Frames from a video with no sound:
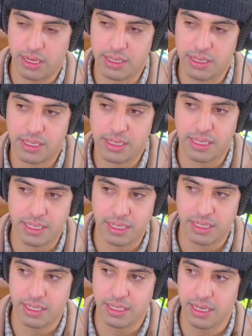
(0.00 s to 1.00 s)

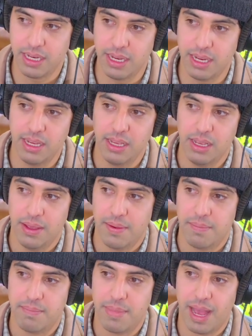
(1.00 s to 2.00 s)
consistency
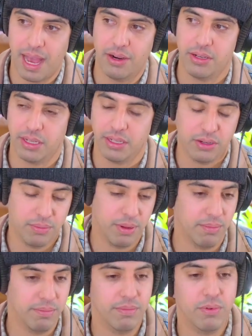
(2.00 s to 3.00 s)
matters a little
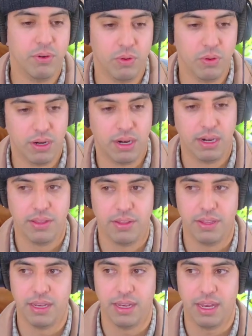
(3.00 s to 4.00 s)
bit more
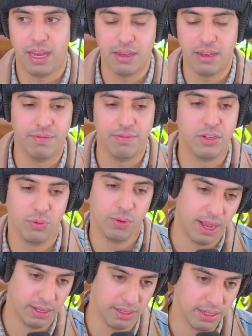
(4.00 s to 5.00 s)
than
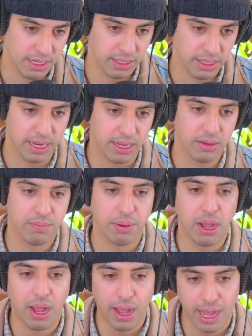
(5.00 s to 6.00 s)
individuality. Like
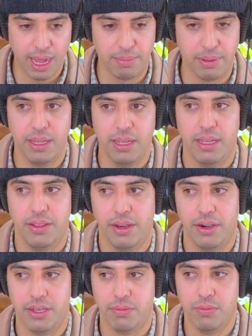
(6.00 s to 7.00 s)
pop,
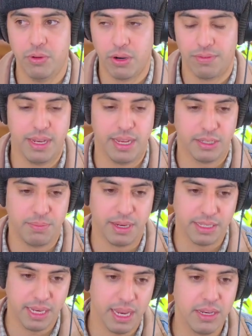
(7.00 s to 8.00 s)
there's more of an
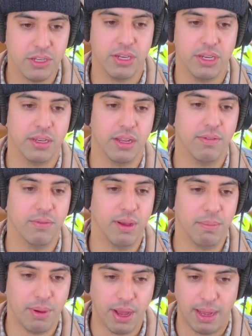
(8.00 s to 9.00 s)
expectation of
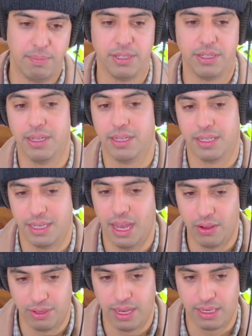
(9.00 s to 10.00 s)
what pop is going to
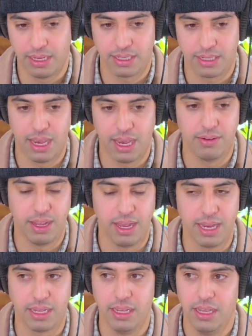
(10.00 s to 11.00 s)
sound like. It's kind of
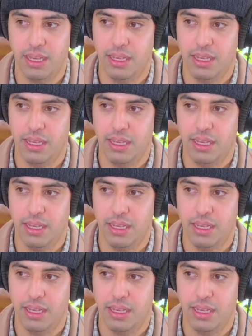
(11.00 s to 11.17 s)
like